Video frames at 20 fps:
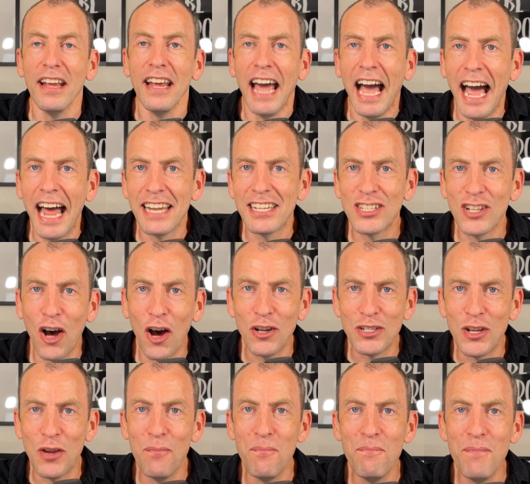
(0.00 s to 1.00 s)
and start
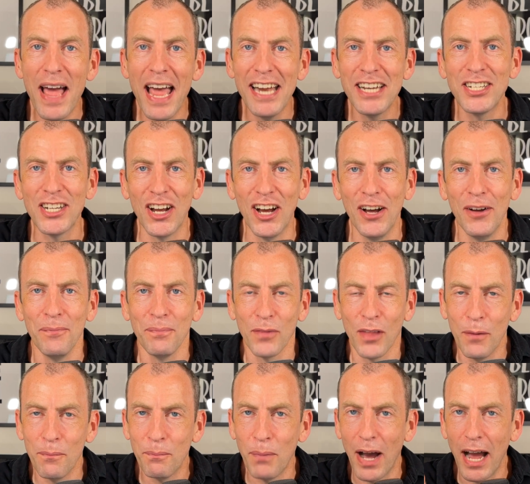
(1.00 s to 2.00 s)
to measure
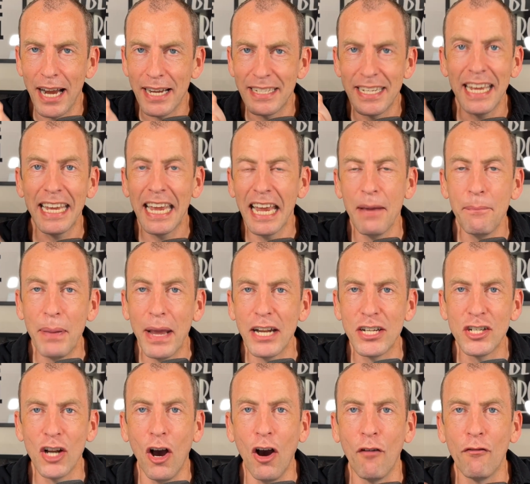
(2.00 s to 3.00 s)
by taking a
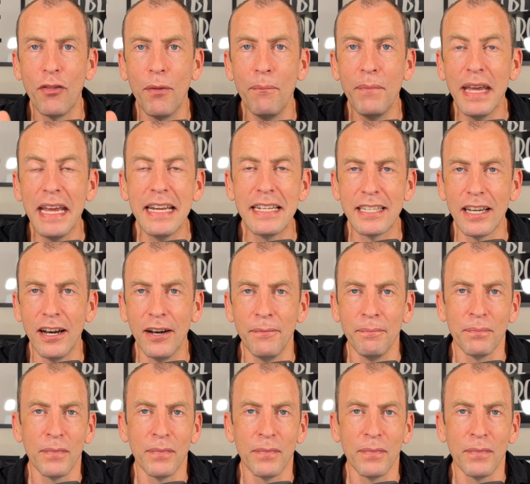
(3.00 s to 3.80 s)
picture of the meter